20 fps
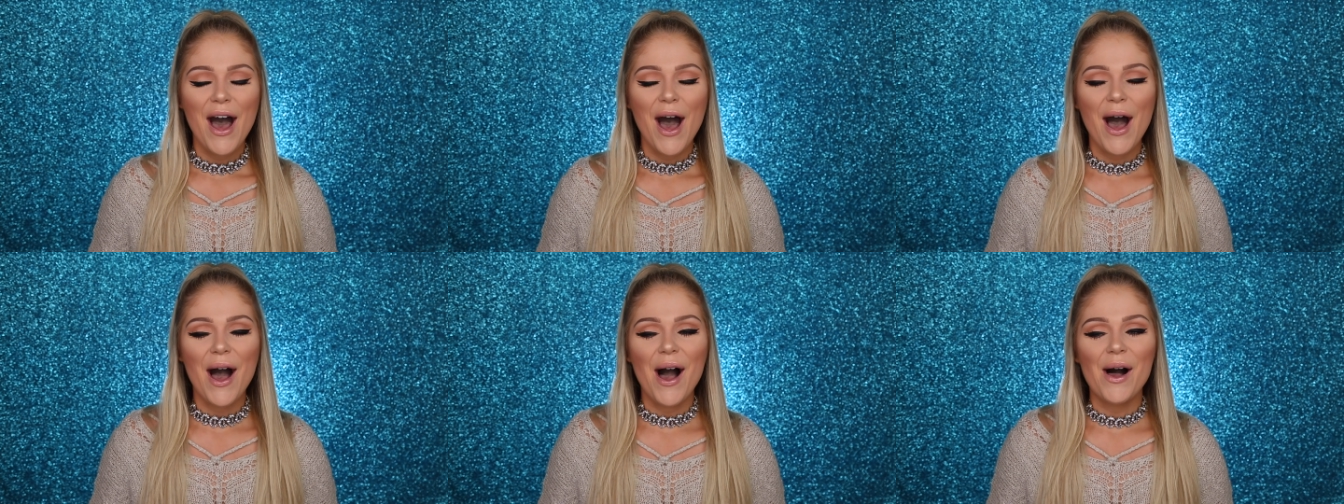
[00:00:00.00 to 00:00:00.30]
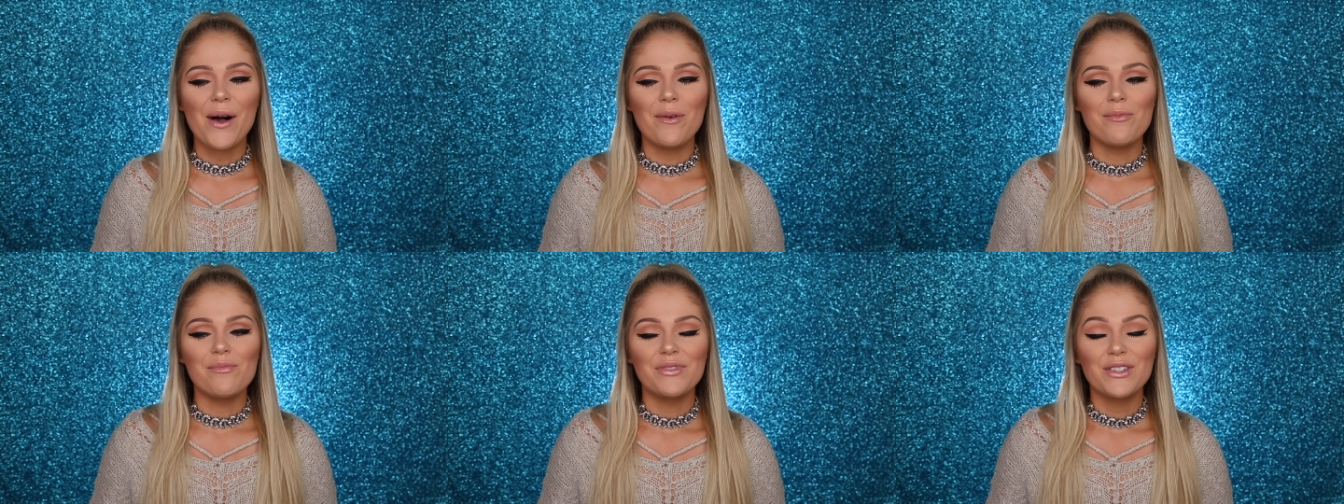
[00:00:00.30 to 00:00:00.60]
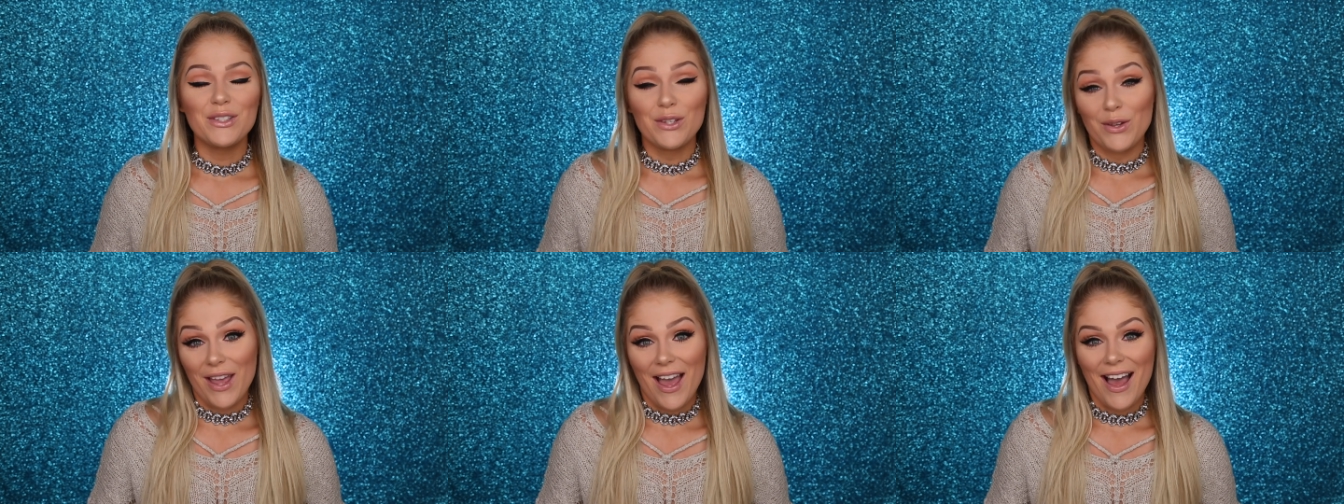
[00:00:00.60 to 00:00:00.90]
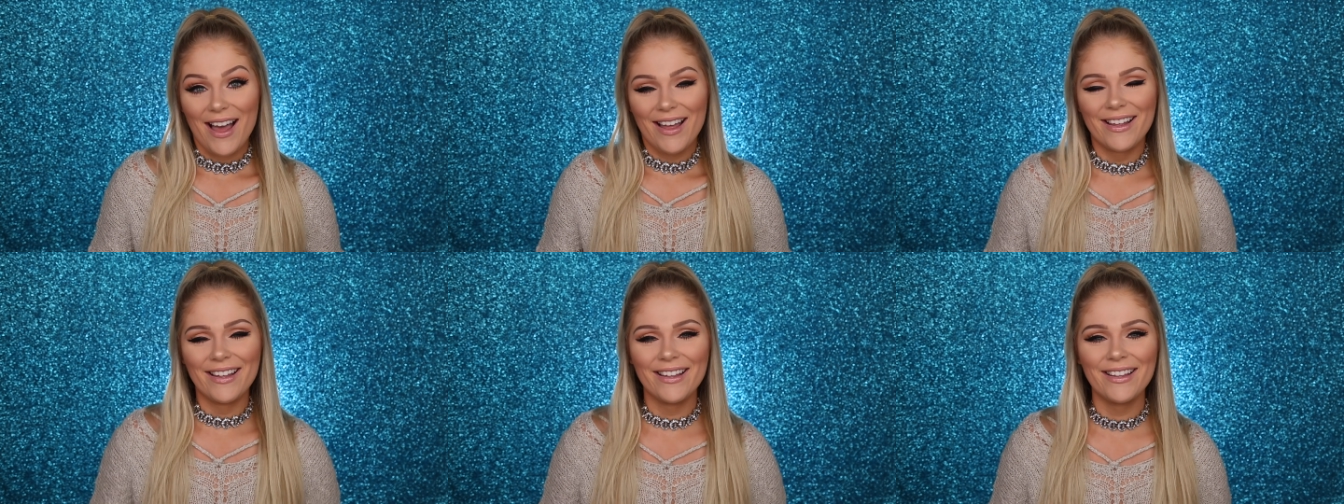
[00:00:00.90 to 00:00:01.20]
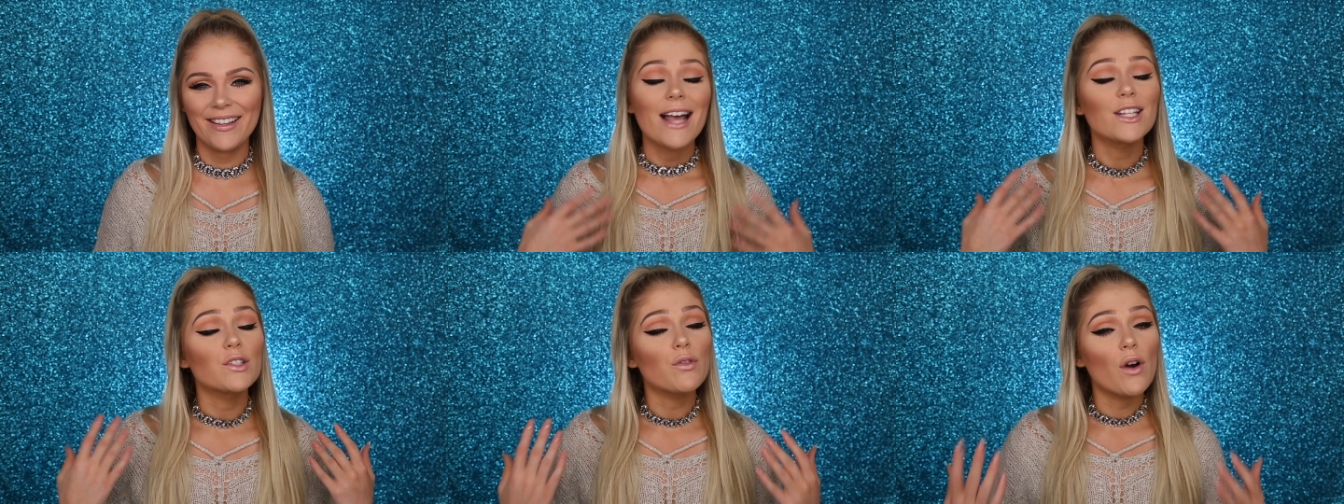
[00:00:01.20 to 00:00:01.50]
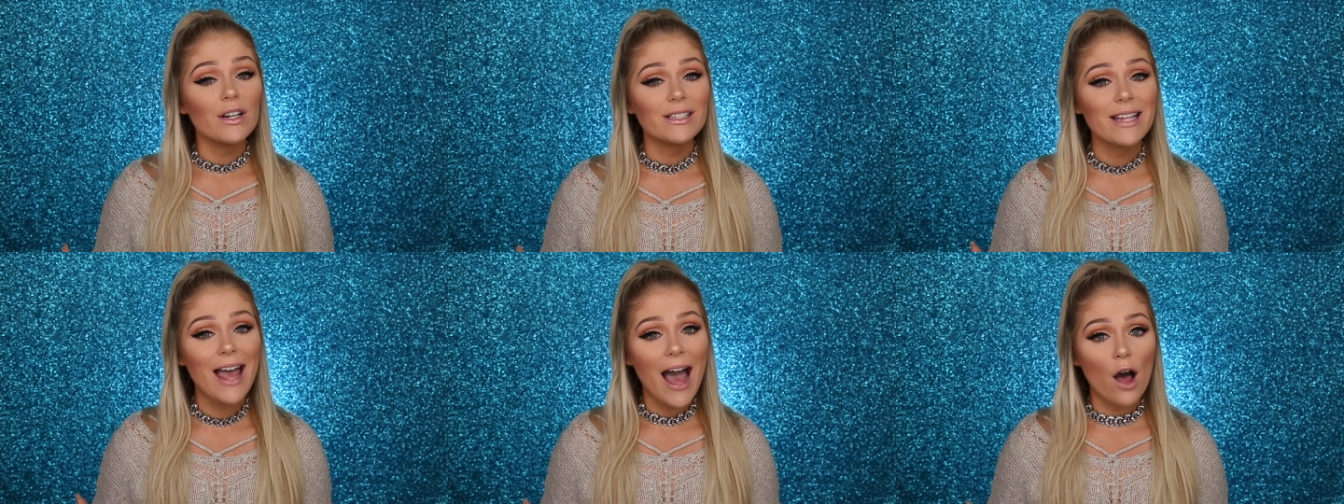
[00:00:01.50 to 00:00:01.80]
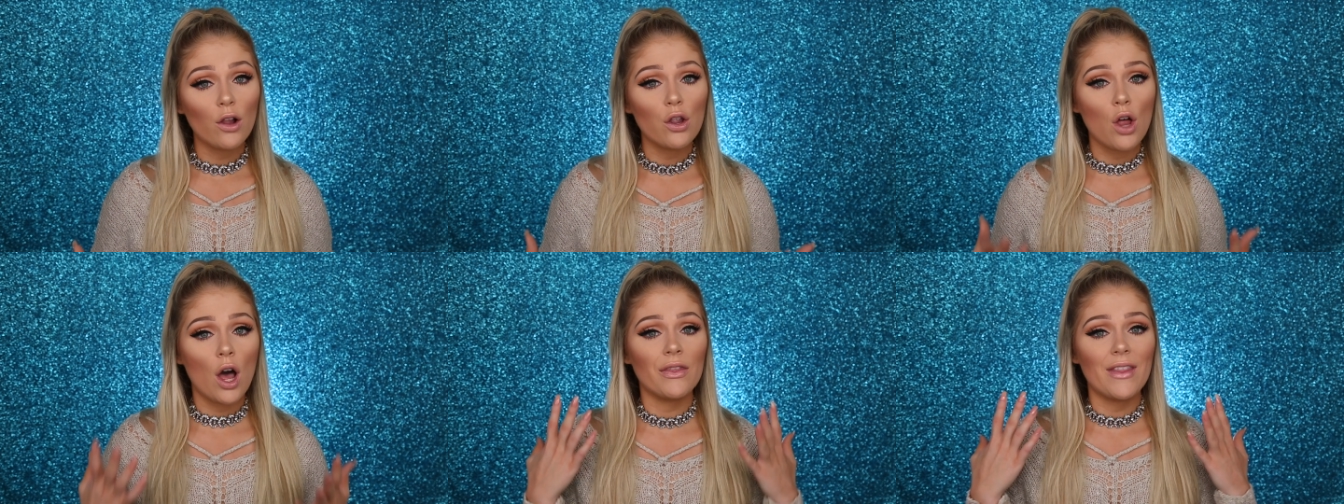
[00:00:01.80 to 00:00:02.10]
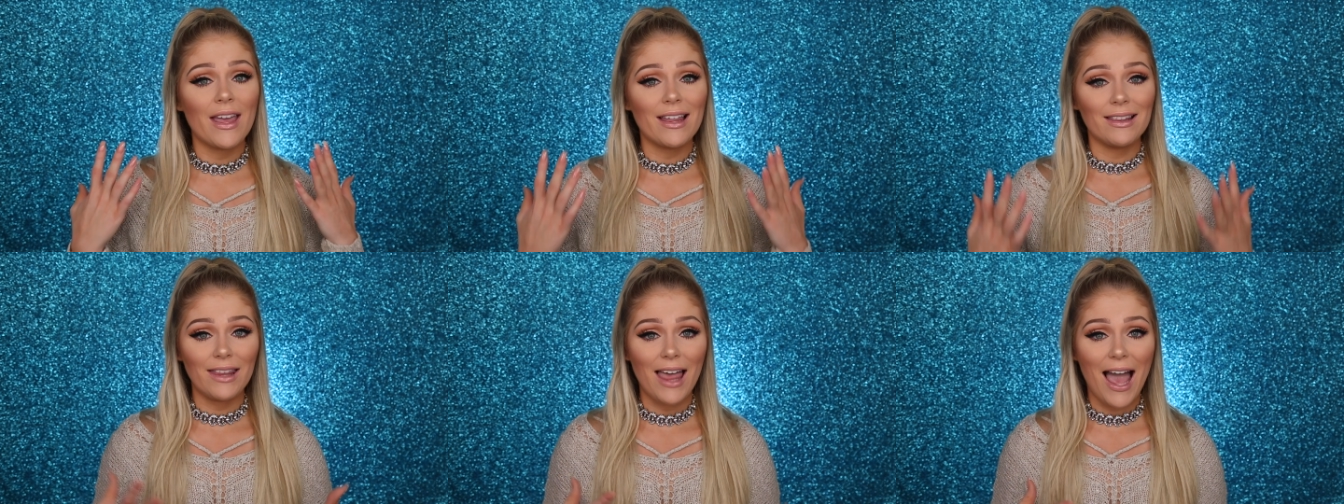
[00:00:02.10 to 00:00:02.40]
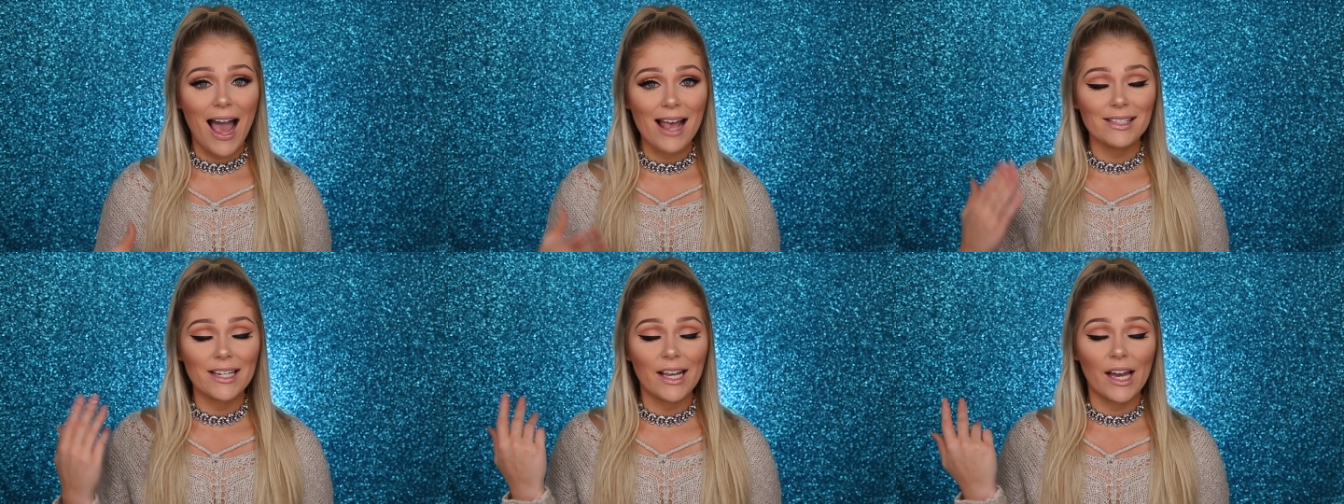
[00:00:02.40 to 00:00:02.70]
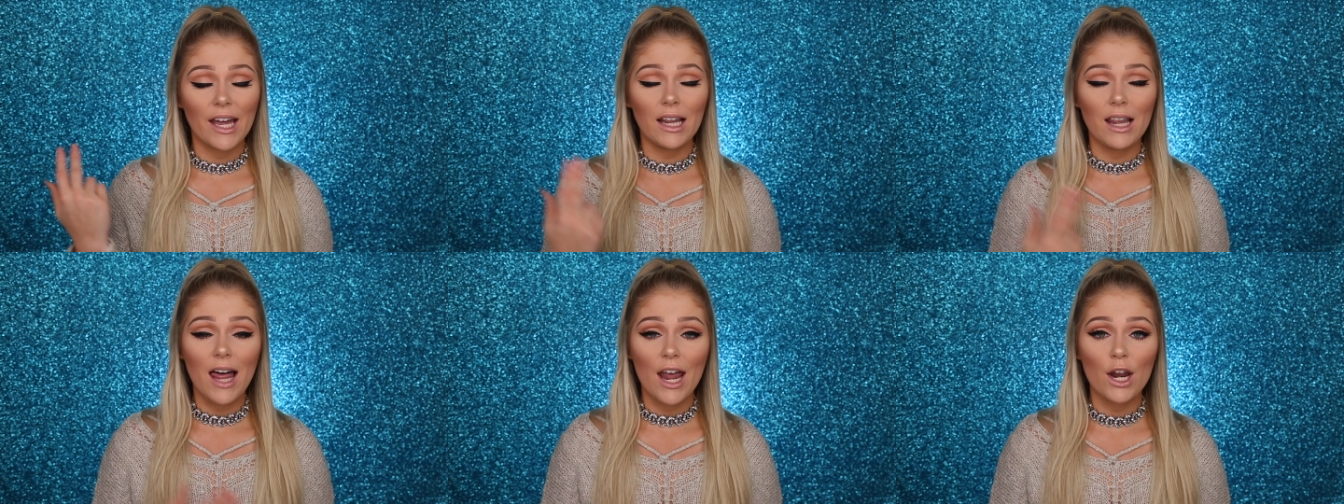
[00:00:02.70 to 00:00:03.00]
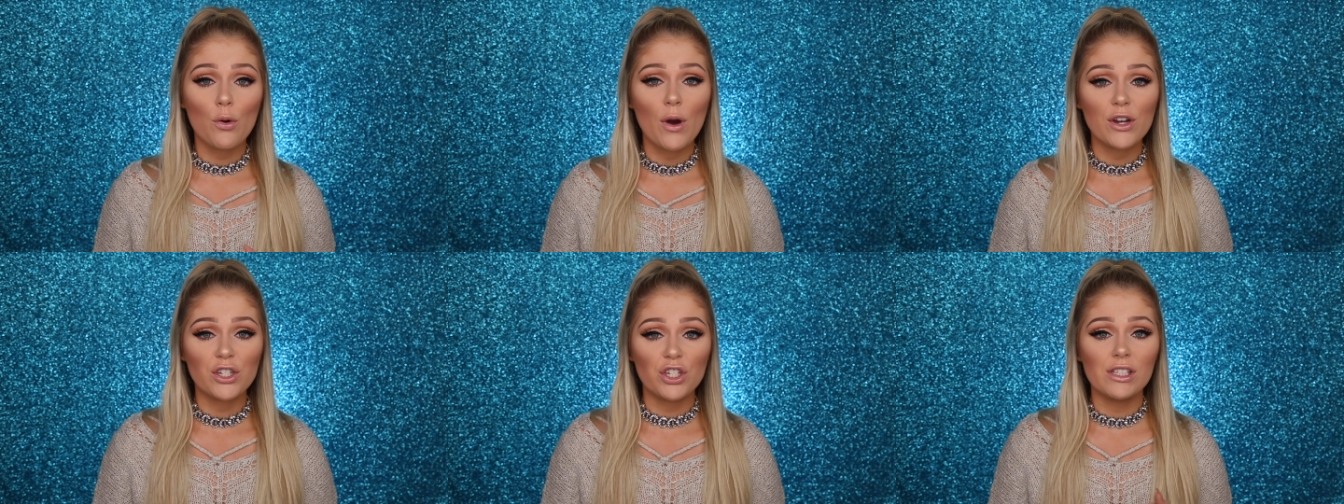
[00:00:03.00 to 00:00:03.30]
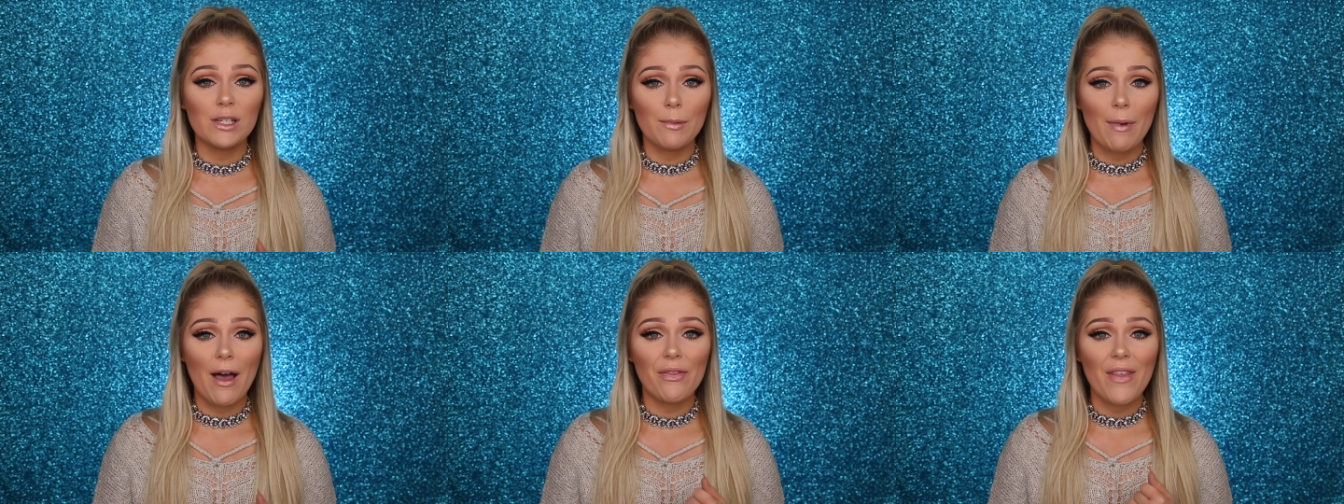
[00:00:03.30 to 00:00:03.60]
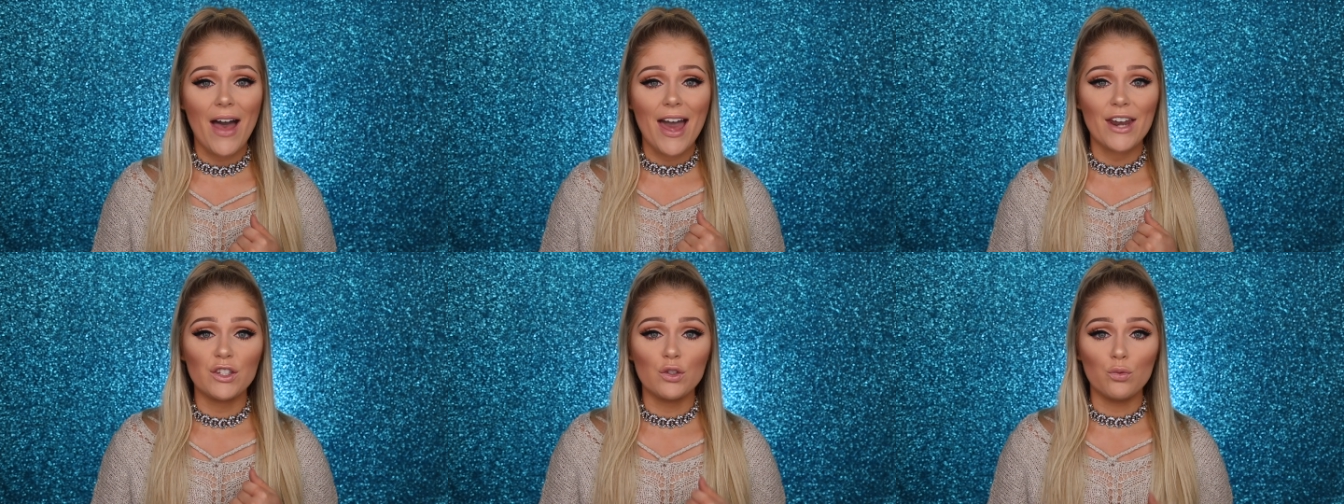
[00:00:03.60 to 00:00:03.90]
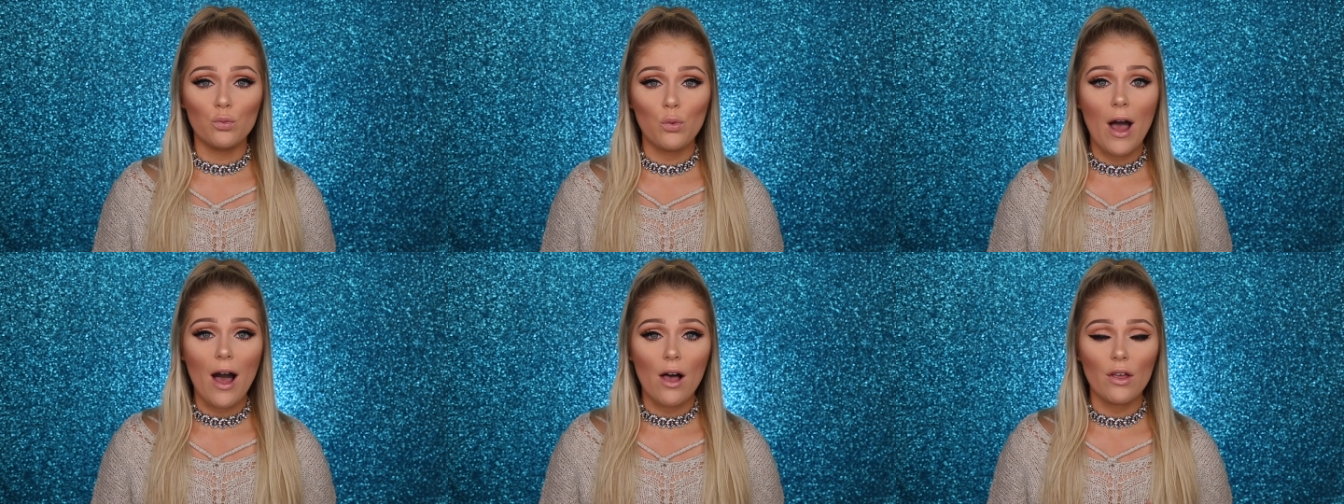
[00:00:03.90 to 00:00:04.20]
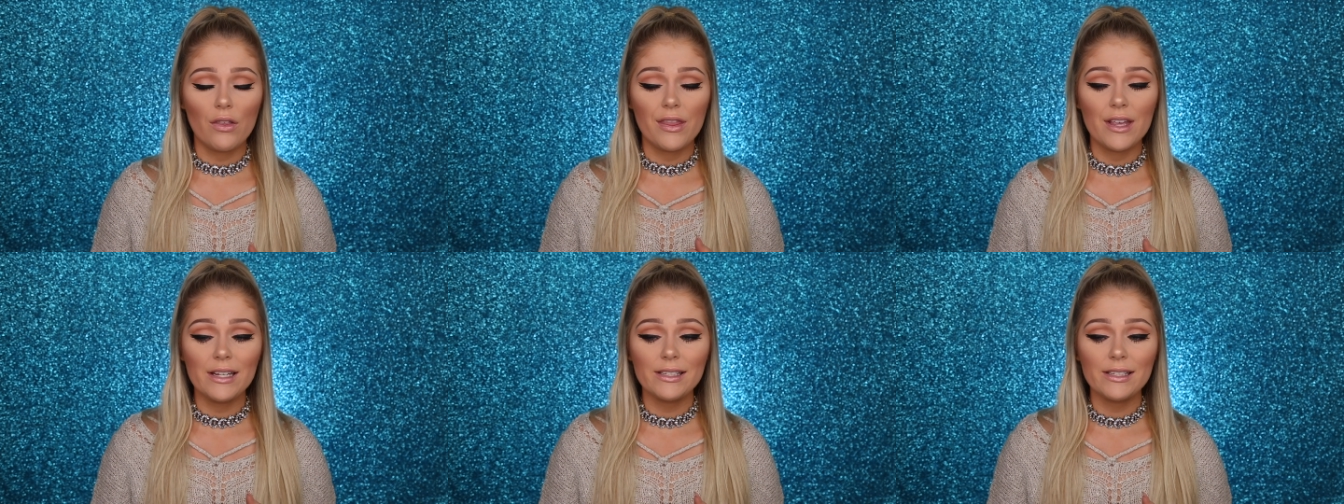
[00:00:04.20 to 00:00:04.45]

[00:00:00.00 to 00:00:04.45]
Um, so yeah. As far as how long they last, I got a lot of questions about that as well.